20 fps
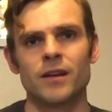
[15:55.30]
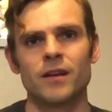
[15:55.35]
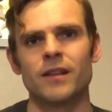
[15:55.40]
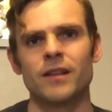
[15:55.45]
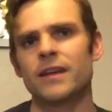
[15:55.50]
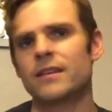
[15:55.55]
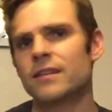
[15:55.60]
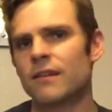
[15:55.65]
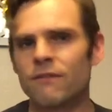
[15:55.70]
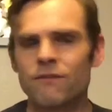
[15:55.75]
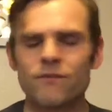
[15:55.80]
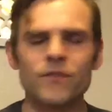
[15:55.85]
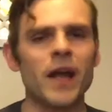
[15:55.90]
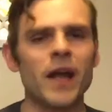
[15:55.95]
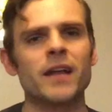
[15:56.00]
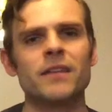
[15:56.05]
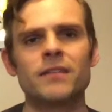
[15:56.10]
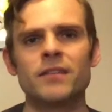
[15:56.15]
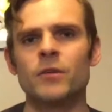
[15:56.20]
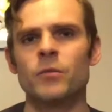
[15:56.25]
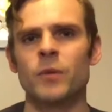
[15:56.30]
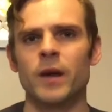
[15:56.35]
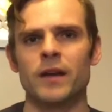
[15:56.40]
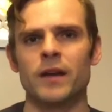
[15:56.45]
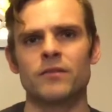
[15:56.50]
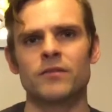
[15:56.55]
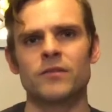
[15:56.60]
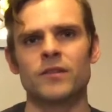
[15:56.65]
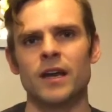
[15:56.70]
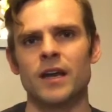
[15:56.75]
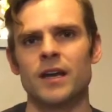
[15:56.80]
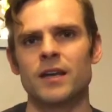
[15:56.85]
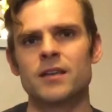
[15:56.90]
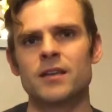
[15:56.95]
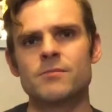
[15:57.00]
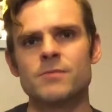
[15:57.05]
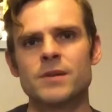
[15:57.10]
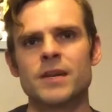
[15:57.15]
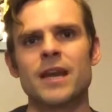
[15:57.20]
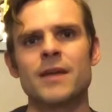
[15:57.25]
That's a fancy way of saying
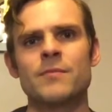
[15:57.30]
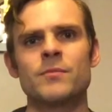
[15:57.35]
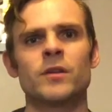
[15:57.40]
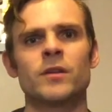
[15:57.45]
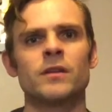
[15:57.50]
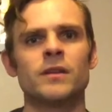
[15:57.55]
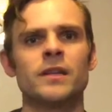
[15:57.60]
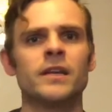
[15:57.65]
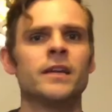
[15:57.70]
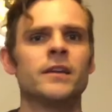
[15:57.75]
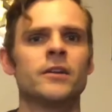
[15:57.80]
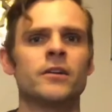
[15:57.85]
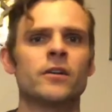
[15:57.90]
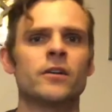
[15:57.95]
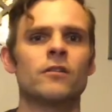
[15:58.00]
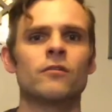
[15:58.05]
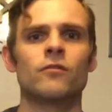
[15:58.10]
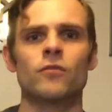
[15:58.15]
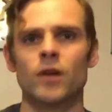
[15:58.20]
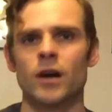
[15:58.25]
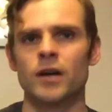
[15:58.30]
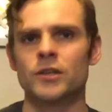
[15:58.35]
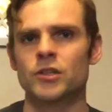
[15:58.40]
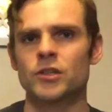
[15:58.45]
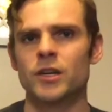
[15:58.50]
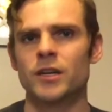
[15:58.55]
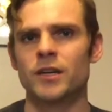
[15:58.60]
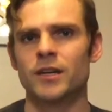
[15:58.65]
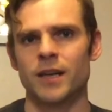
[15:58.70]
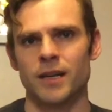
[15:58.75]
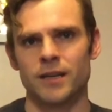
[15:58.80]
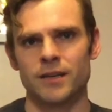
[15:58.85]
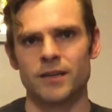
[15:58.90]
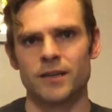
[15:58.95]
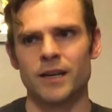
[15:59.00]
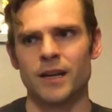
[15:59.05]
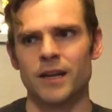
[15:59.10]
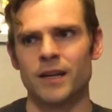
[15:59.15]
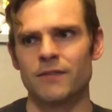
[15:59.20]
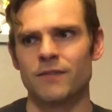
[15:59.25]
he became the leader of Russia in
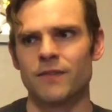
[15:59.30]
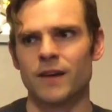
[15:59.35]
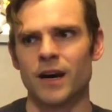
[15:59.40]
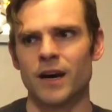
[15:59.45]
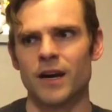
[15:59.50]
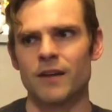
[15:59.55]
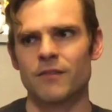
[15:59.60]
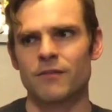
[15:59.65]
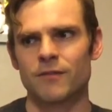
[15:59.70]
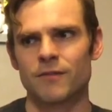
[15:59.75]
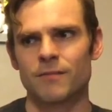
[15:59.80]
1985.